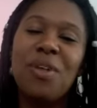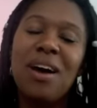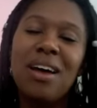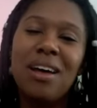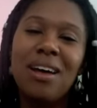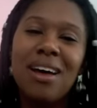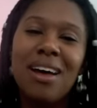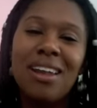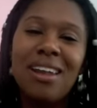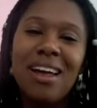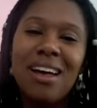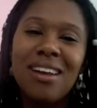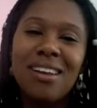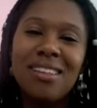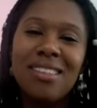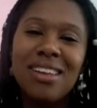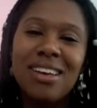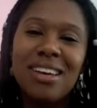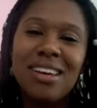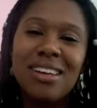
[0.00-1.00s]
a lot
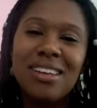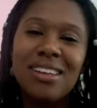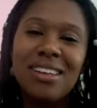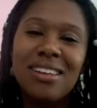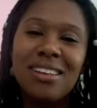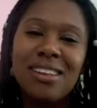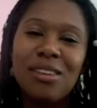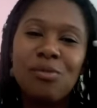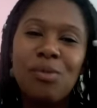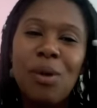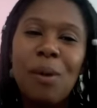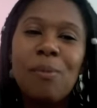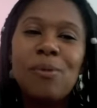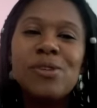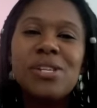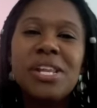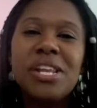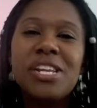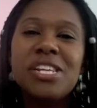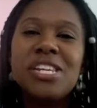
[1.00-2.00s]
of the
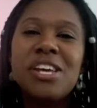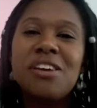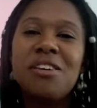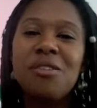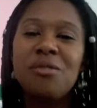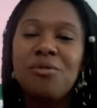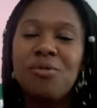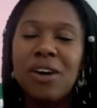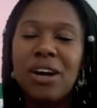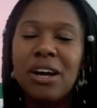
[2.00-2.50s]
representative